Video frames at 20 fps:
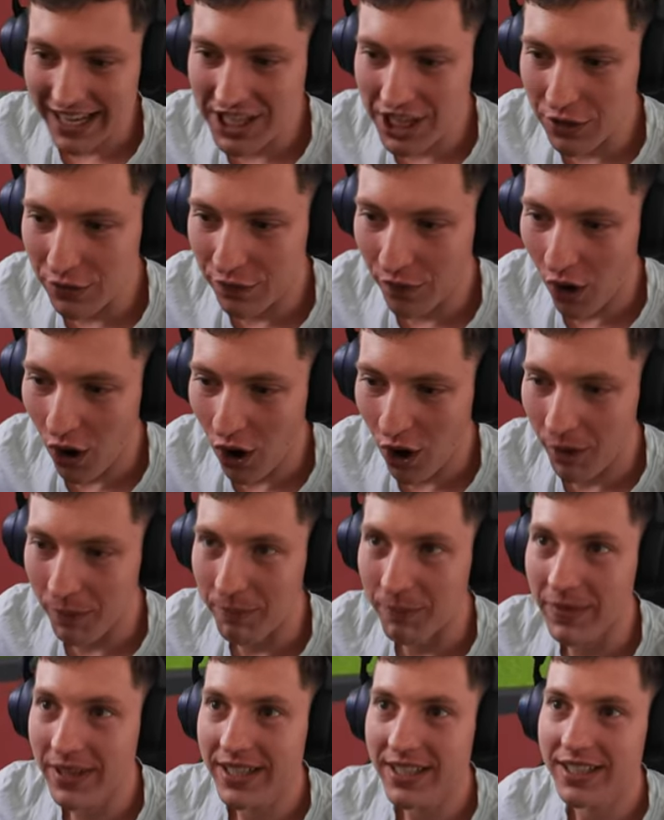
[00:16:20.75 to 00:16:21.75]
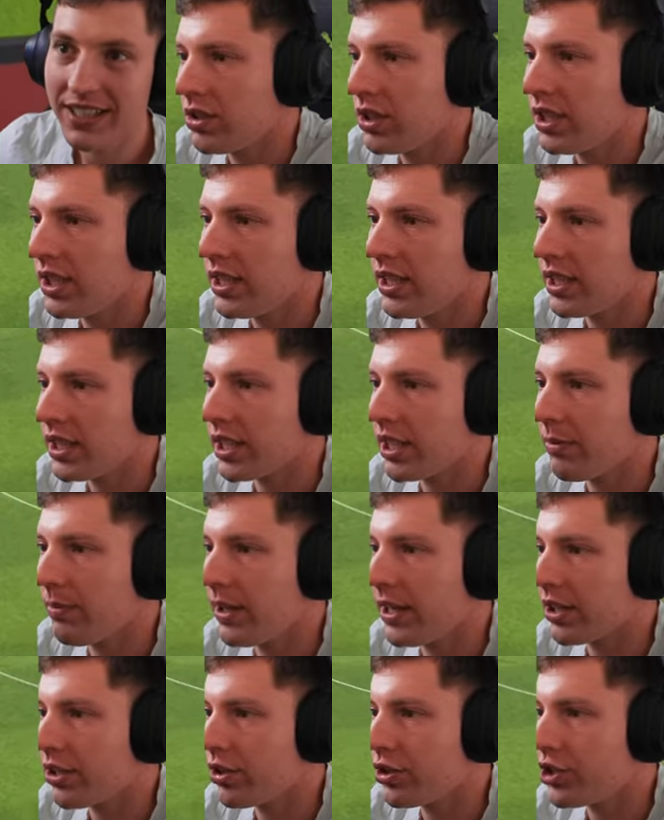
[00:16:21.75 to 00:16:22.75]
He's in form. Oh, lucky
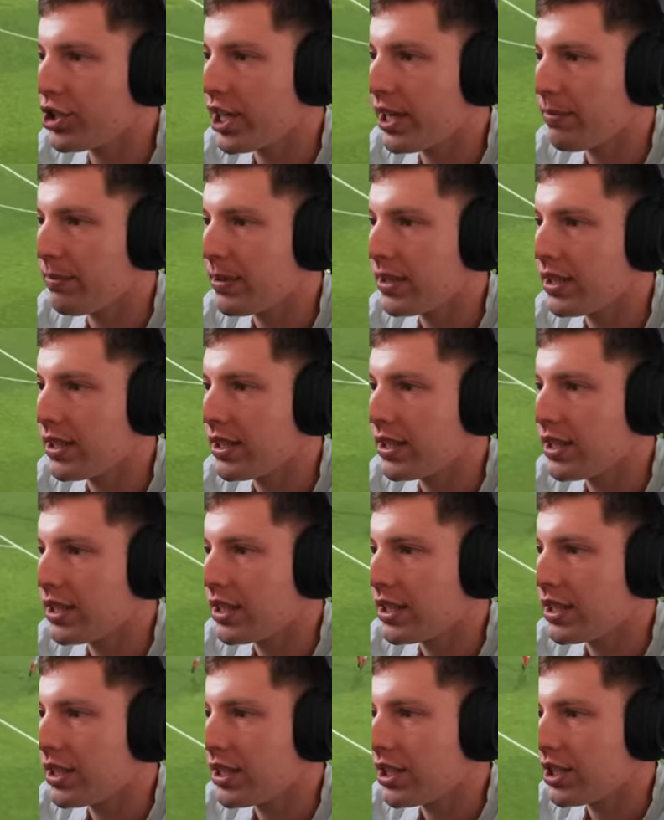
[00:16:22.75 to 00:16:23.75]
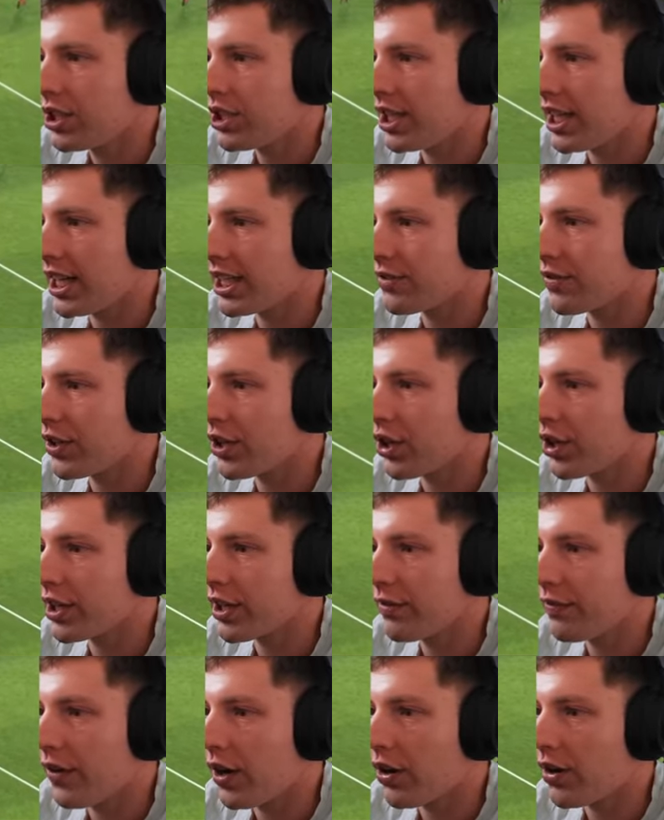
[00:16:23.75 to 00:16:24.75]
Bellacott up. Chance for
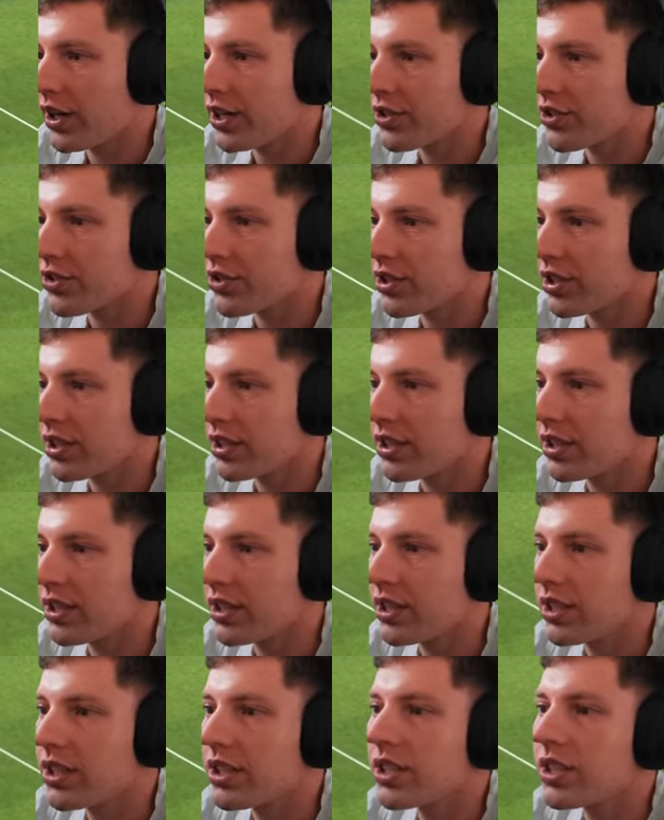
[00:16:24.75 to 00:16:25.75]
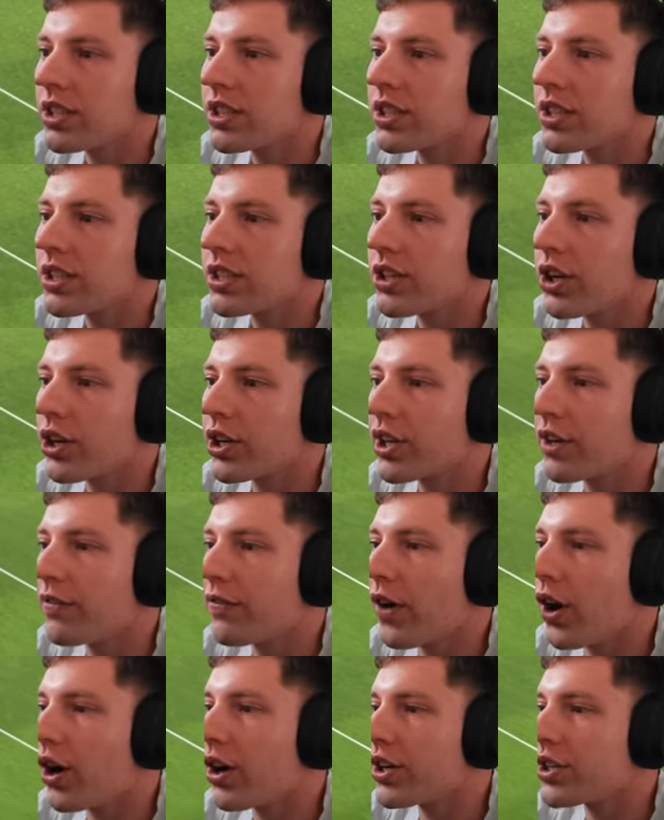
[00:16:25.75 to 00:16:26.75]
Nottingham Forest.
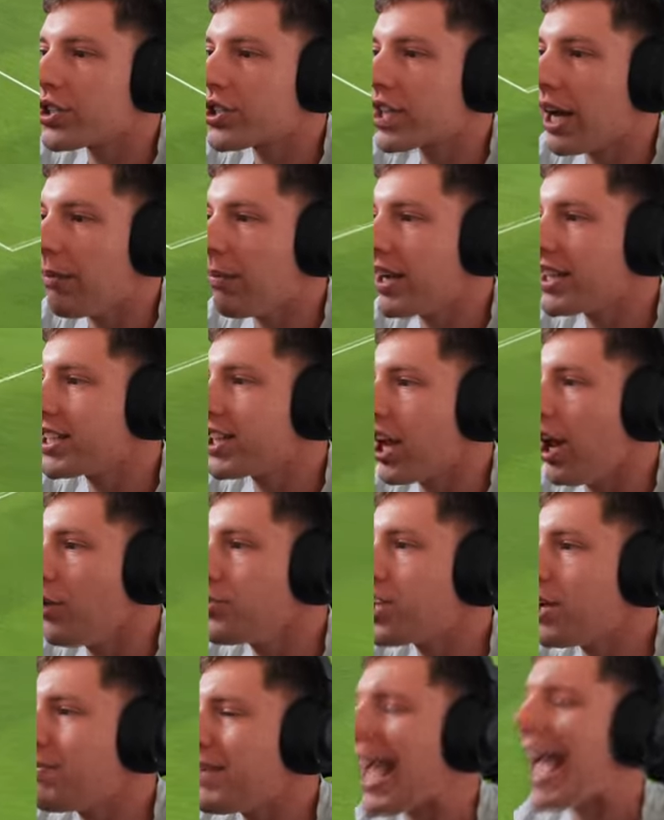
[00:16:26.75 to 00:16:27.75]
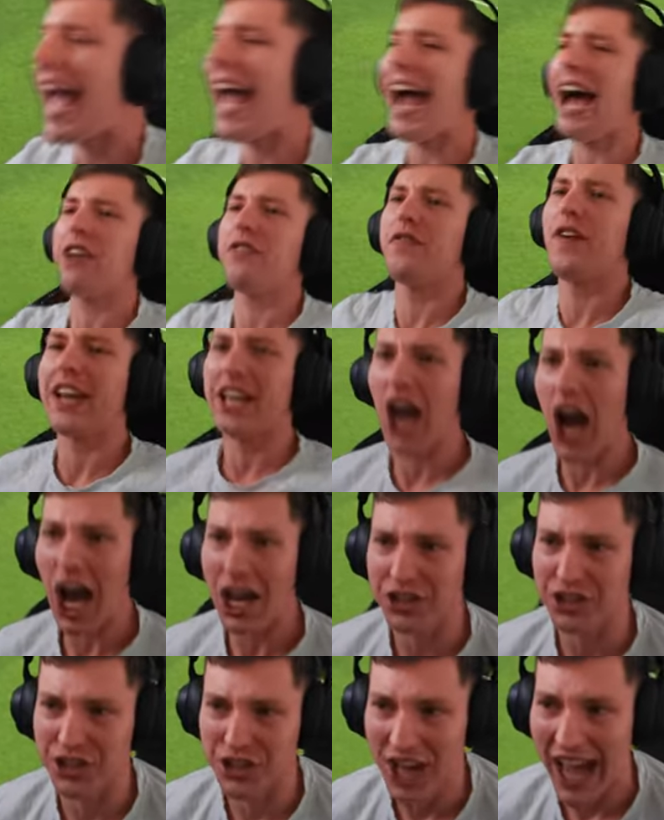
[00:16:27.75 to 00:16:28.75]
Nottingham Forest, someone close him down, for
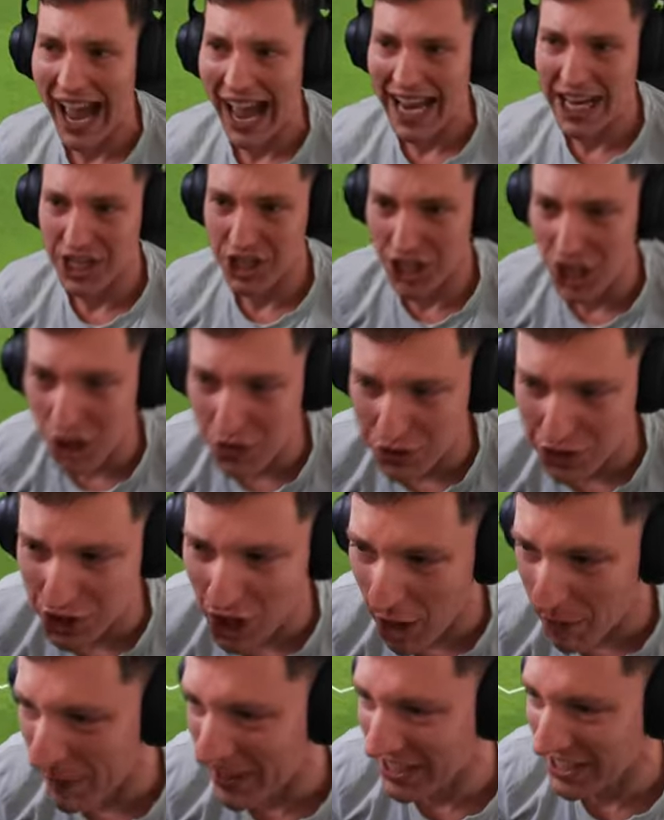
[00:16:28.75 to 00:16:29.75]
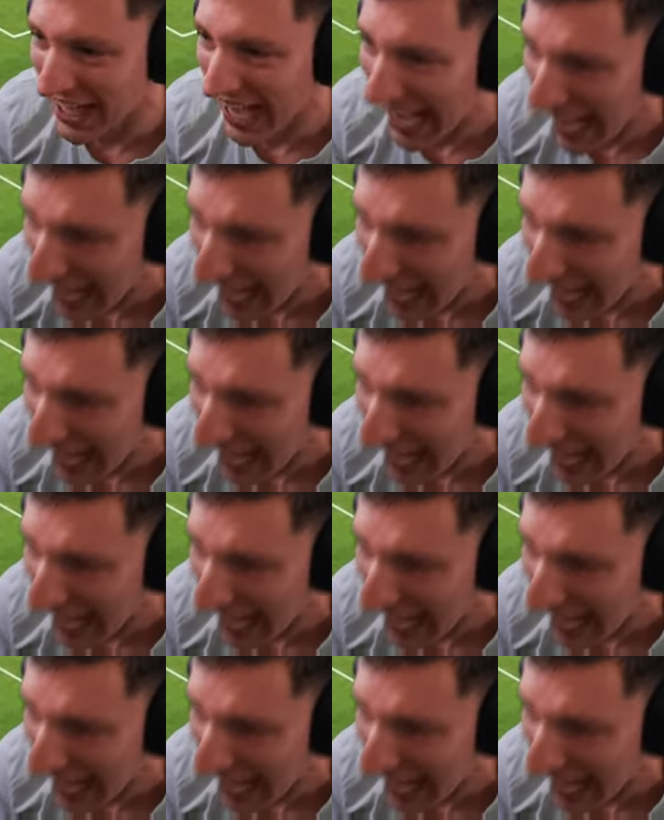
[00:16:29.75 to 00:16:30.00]
God's sake, you stupid